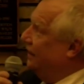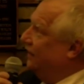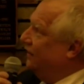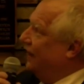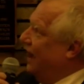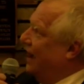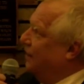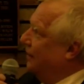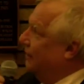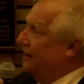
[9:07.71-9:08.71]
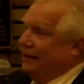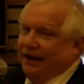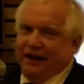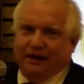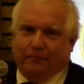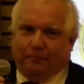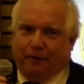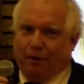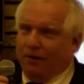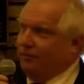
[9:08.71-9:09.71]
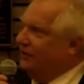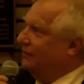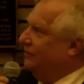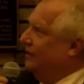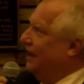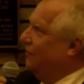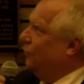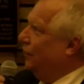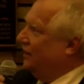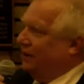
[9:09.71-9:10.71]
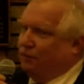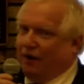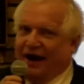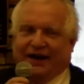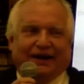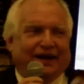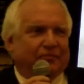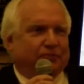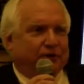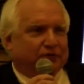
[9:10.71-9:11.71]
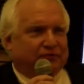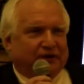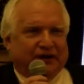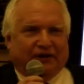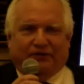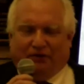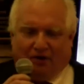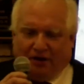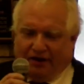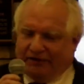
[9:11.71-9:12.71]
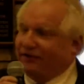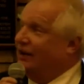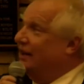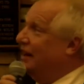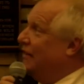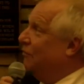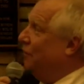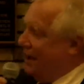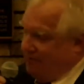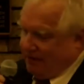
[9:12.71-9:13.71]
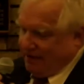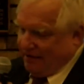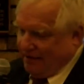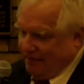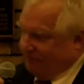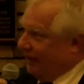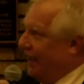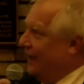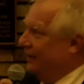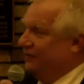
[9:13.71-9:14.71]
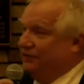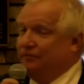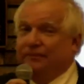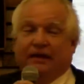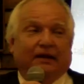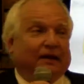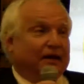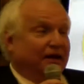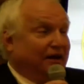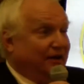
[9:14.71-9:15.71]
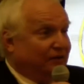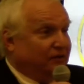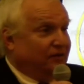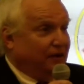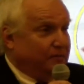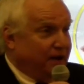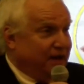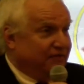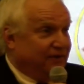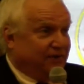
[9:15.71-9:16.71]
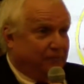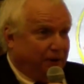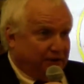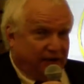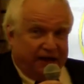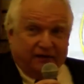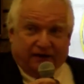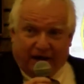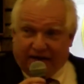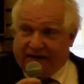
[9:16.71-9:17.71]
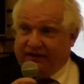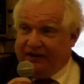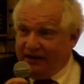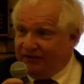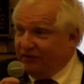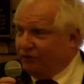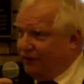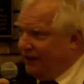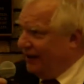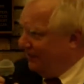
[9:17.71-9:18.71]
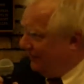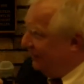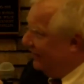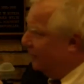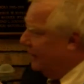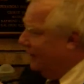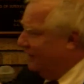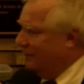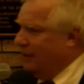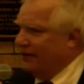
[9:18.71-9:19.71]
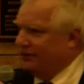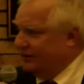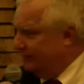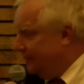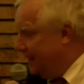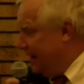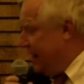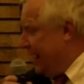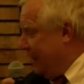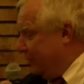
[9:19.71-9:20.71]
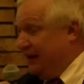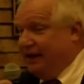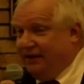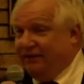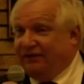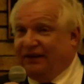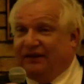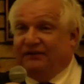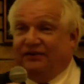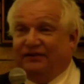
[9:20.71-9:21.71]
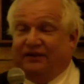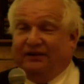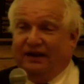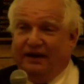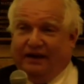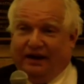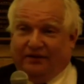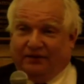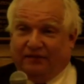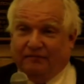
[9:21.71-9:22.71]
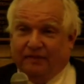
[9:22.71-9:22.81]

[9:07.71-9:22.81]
in his cabin, and the poems of James Whitcomb Riley, and beautiful little drawings of waving flags. So somebody of this ability, the teachers realize this is somebody special. And when he's still just a teenager,